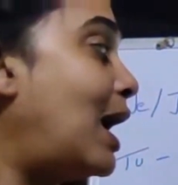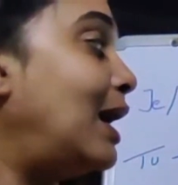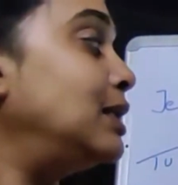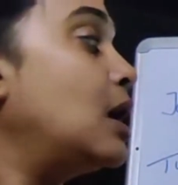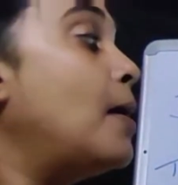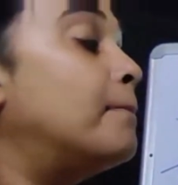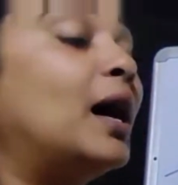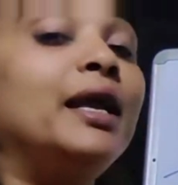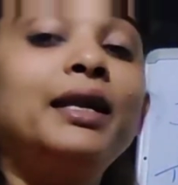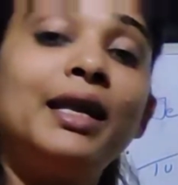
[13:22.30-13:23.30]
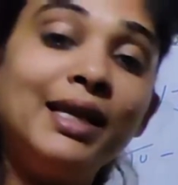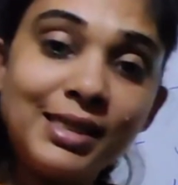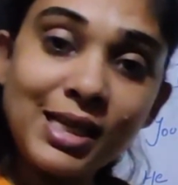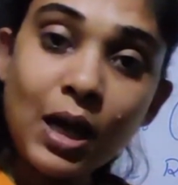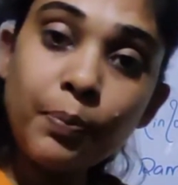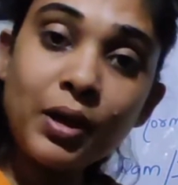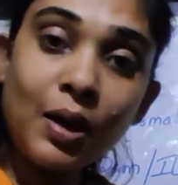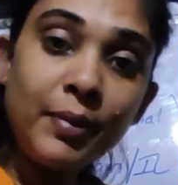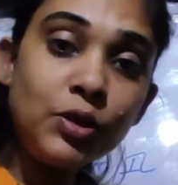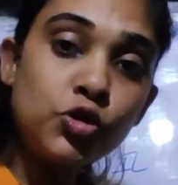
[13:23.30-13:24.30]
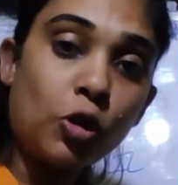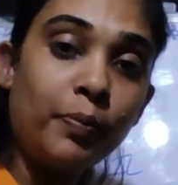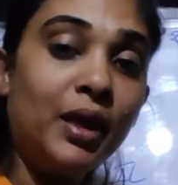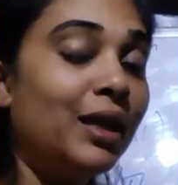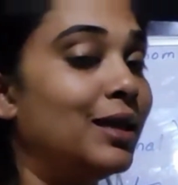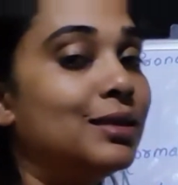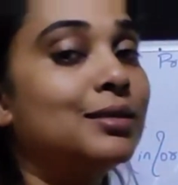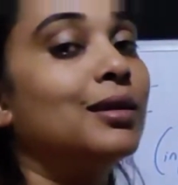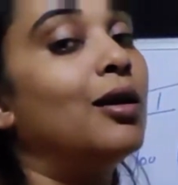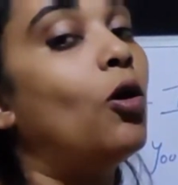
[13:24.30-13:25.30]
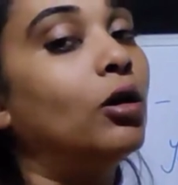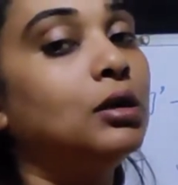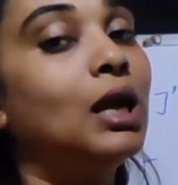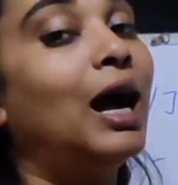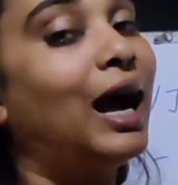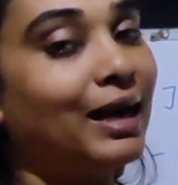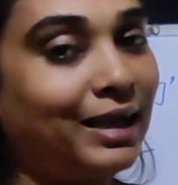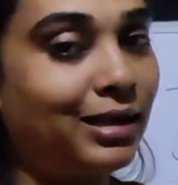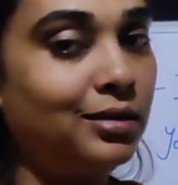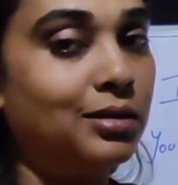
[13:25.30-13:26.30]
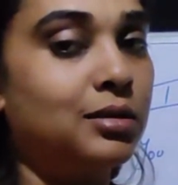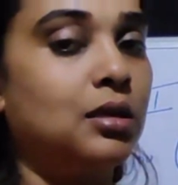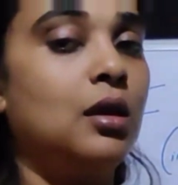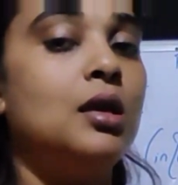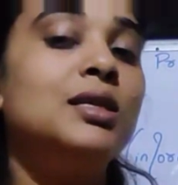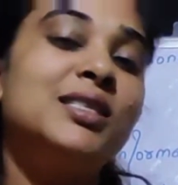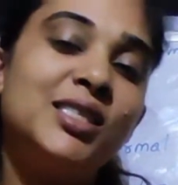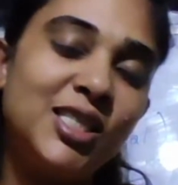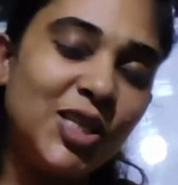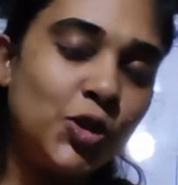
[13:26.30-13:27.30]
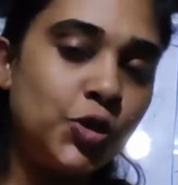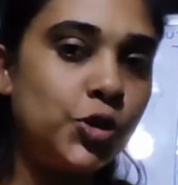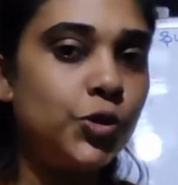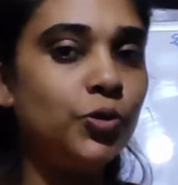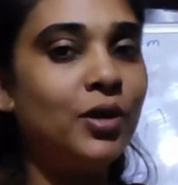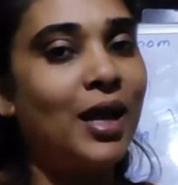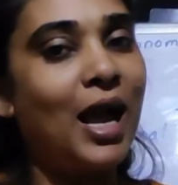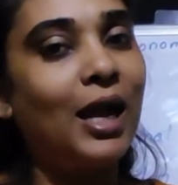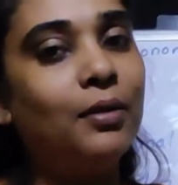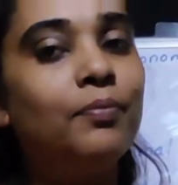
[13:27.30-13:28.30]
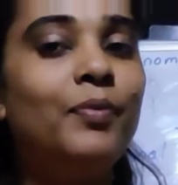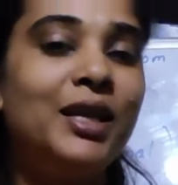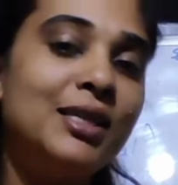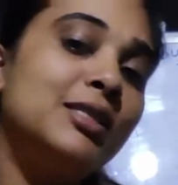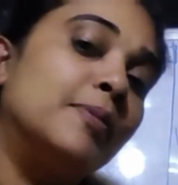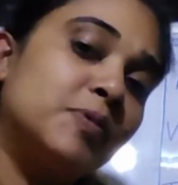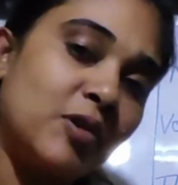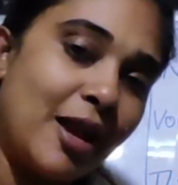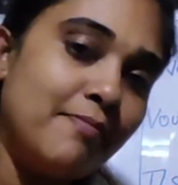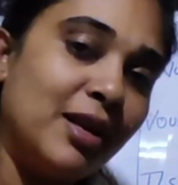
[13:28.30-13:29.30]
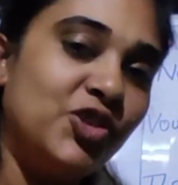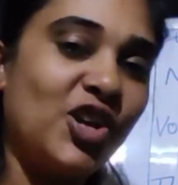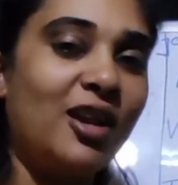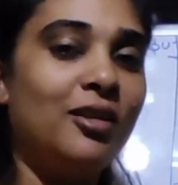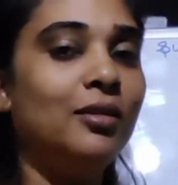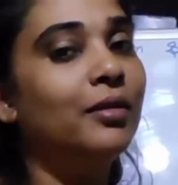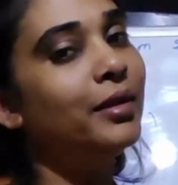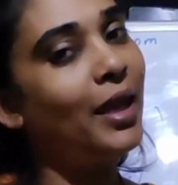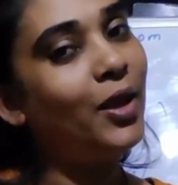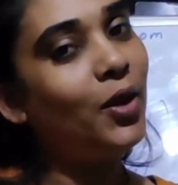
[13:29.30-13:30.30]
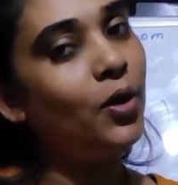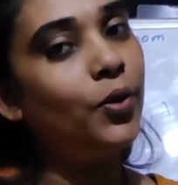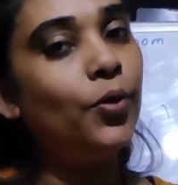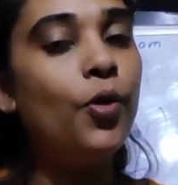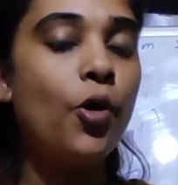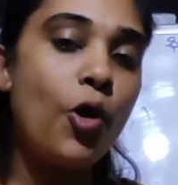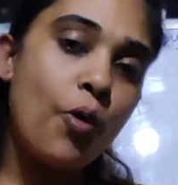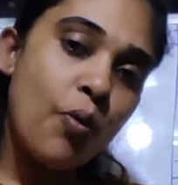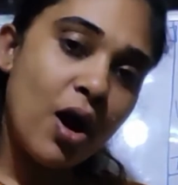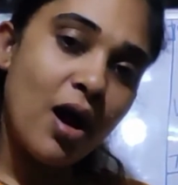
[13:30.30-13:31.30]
And my next upcoming topic is on articles. Stay tuned and please subscribe my channel. Thank you. Over.